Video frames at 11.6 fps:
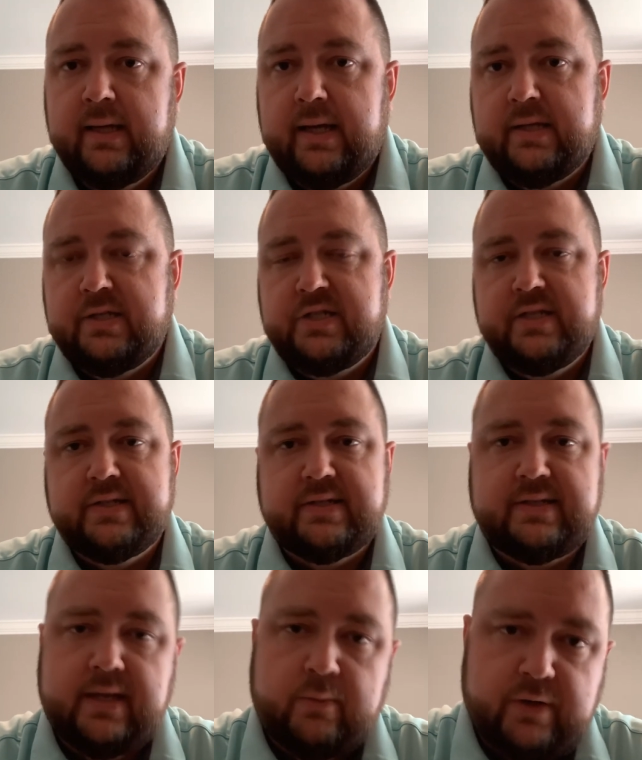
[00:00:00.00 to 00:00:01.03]
And Jesus
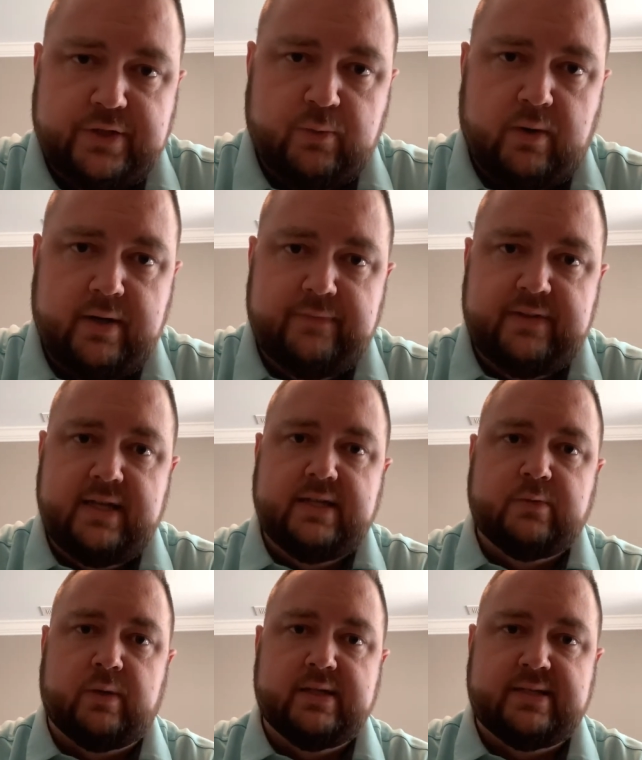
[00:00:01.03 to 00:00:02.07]
said, Which one of
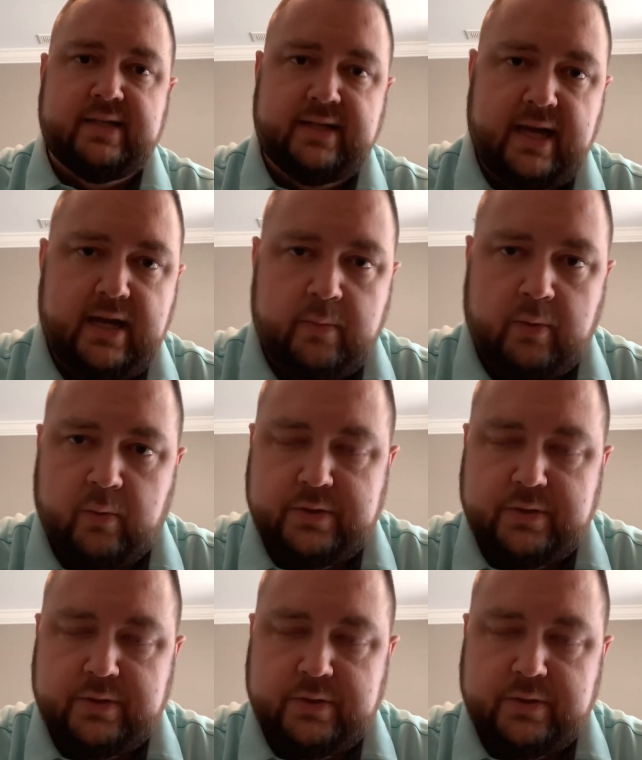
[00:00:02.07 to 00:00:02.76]
these was the neighbor?